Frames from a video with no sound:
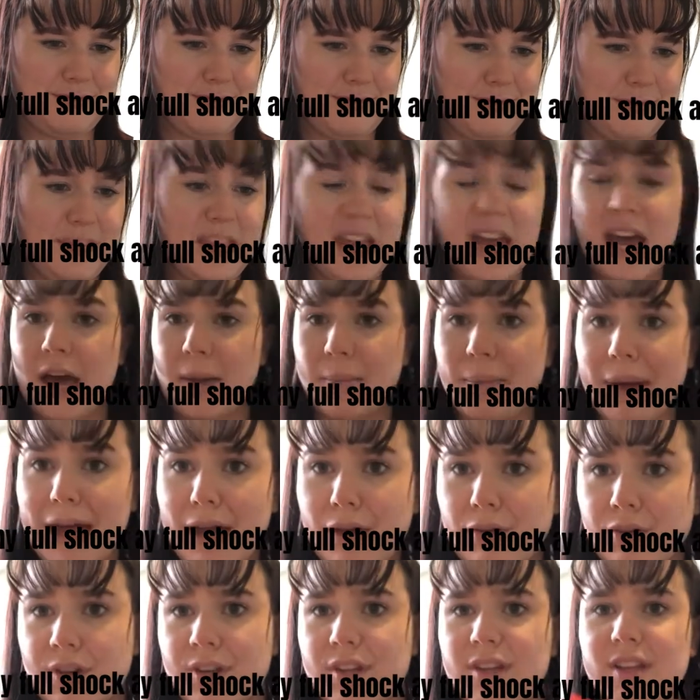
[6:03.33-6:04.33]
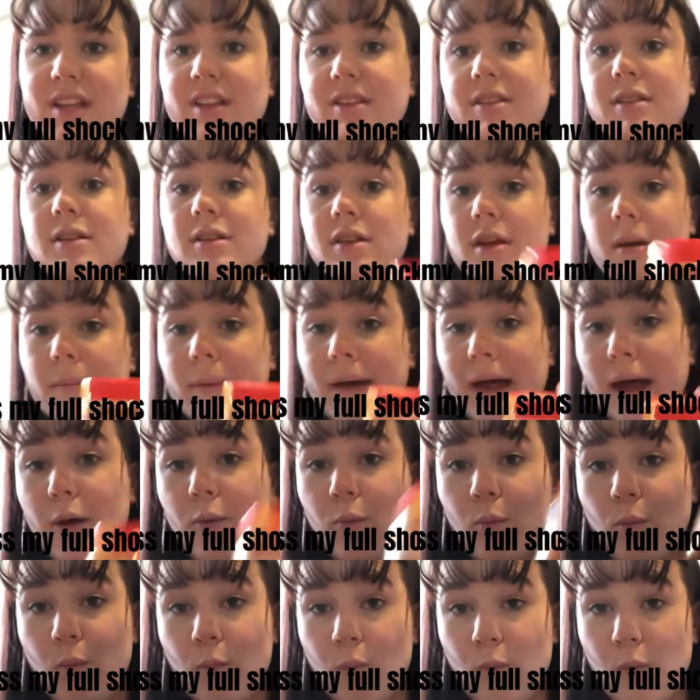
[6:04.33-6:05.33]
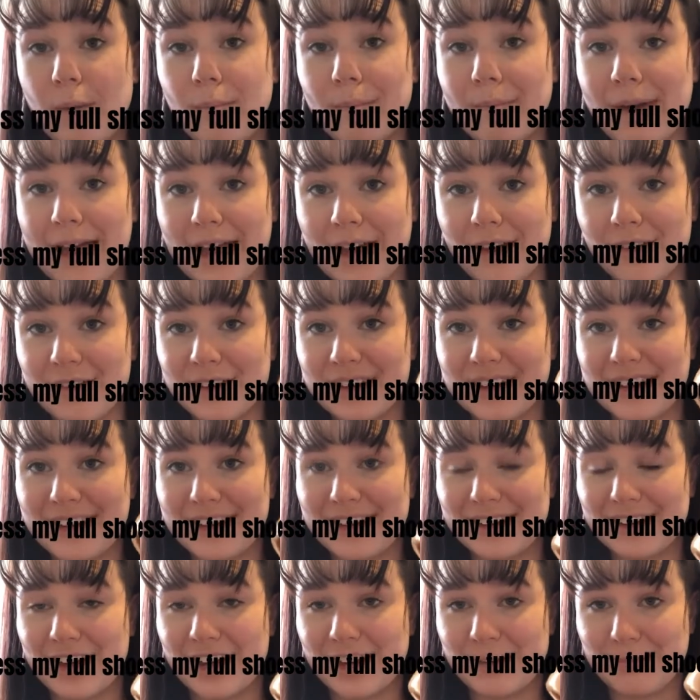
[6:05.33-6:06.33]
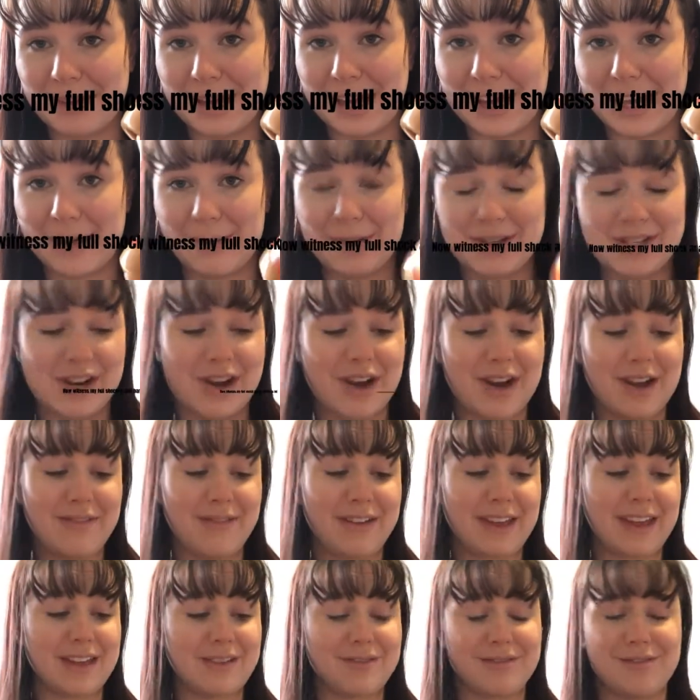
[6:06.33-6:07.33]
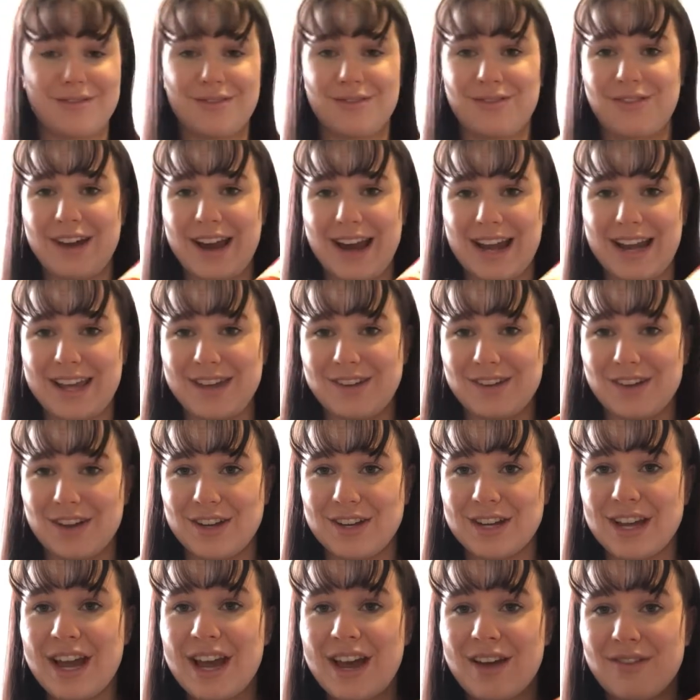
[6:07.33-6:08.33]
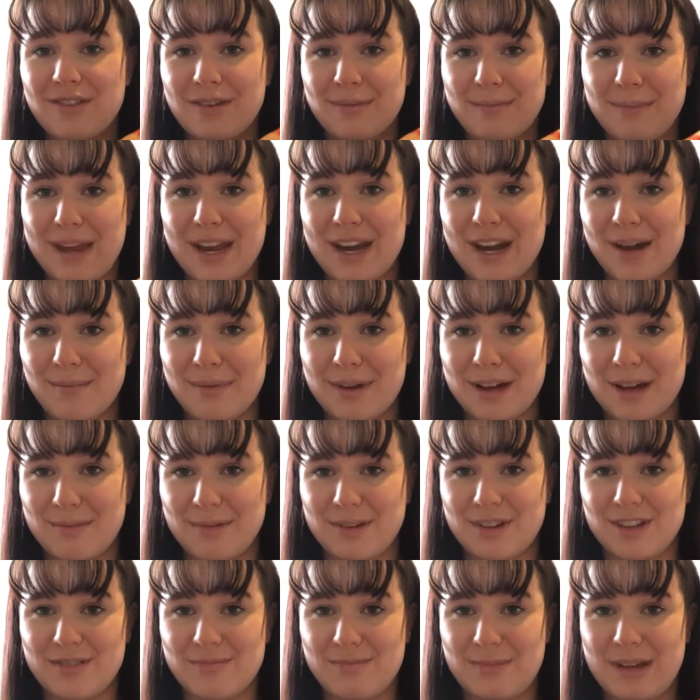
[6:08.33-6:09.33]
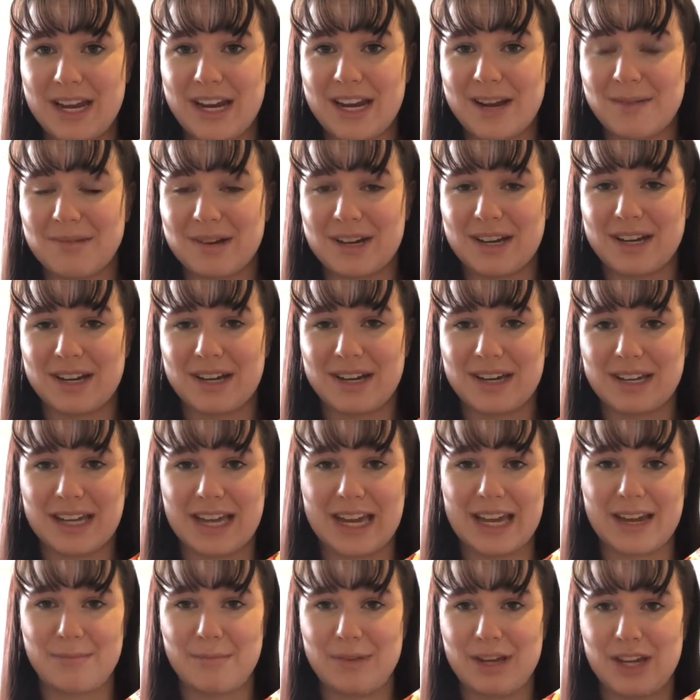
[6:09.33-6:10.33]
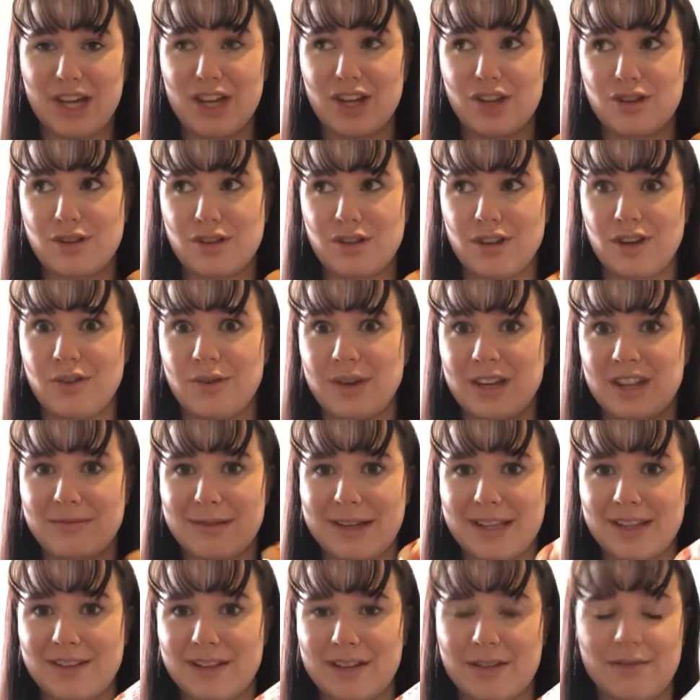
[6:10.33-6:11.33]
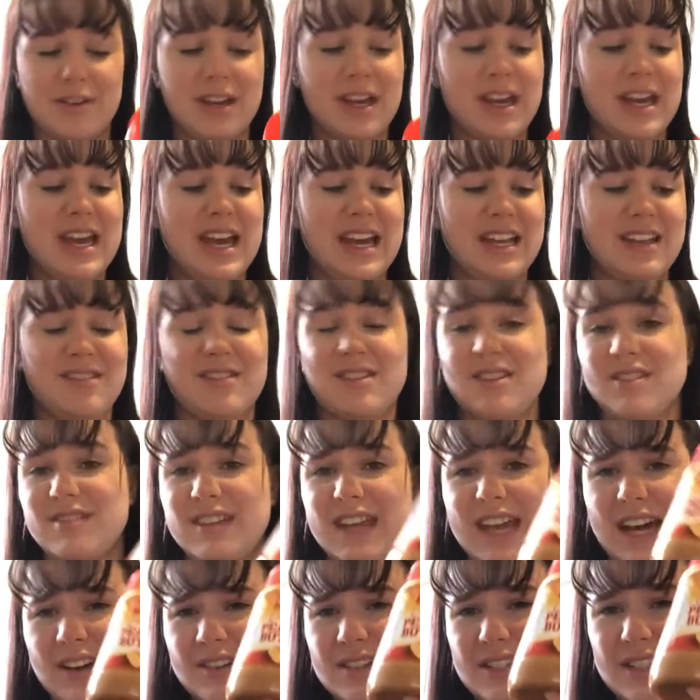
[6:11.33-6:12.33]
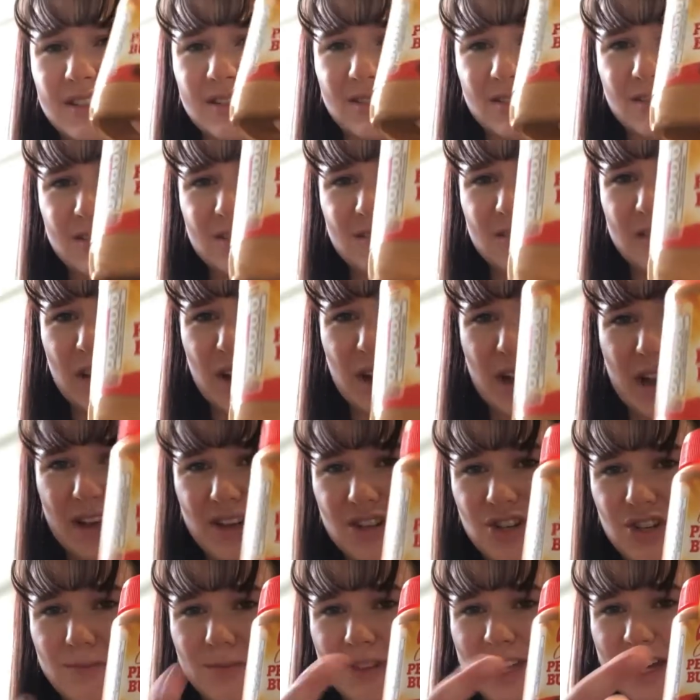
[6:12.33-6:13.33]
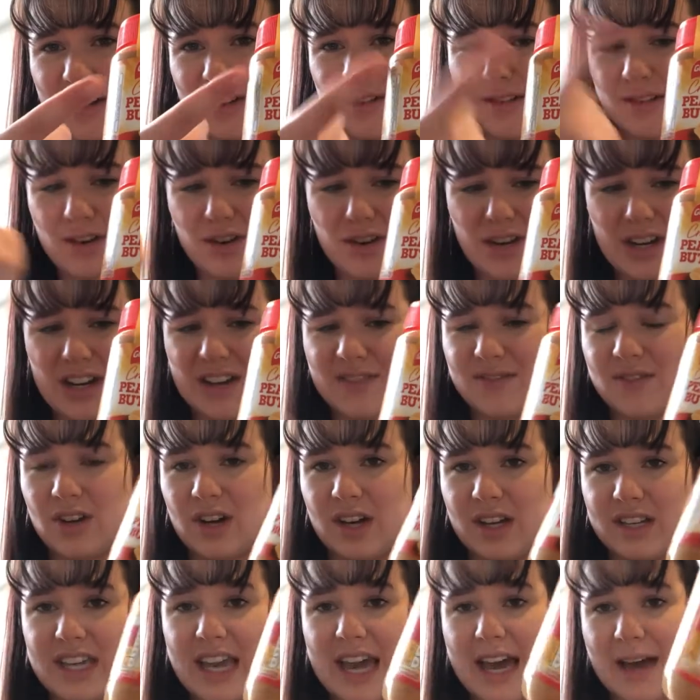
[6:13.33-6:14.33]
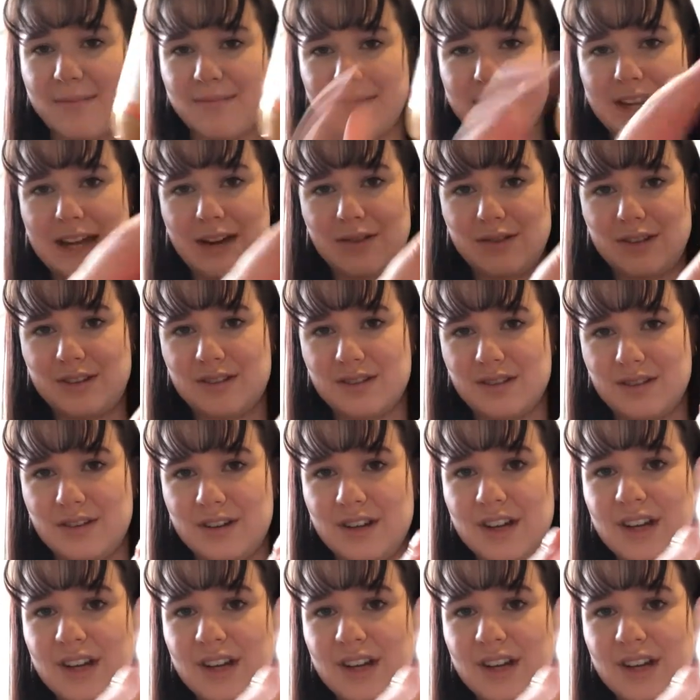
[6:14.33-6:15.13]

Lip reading: Yeah, a pound. This was £1.09, which I think is really good for peanut butter, because peanut butter can be so expensive. And it's just the Aldi's, I assume it's Aldi's own, Aldi's own.